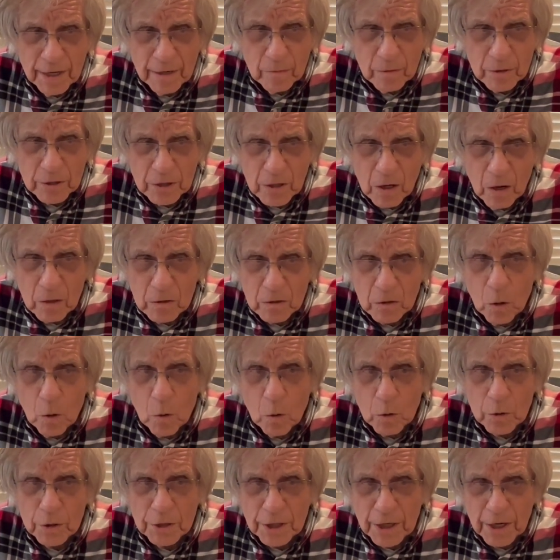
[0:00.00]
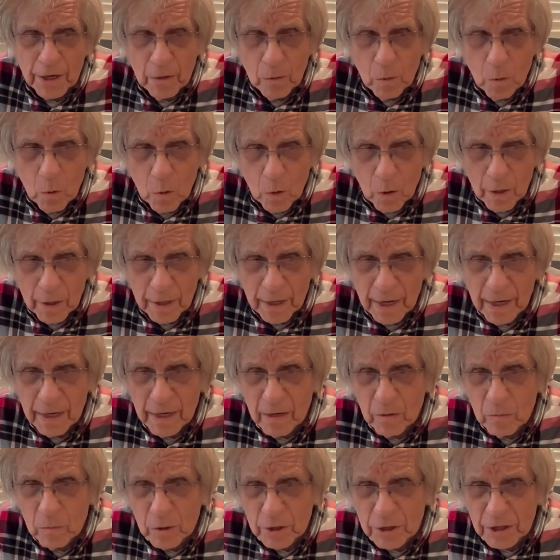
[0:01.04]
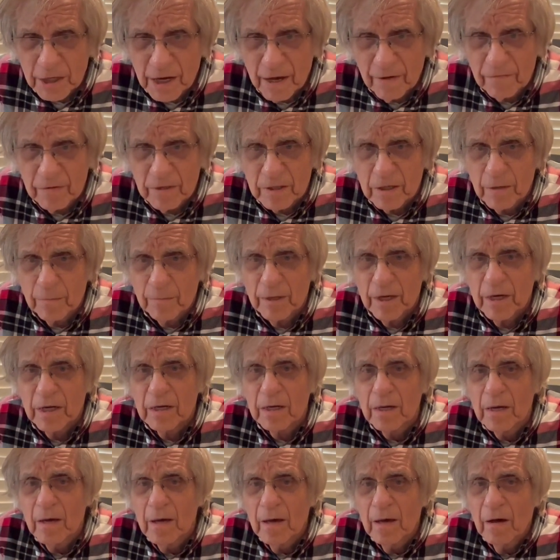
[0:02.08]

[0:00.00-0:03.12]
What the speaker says: It was called the Horsky Award, and it was given to me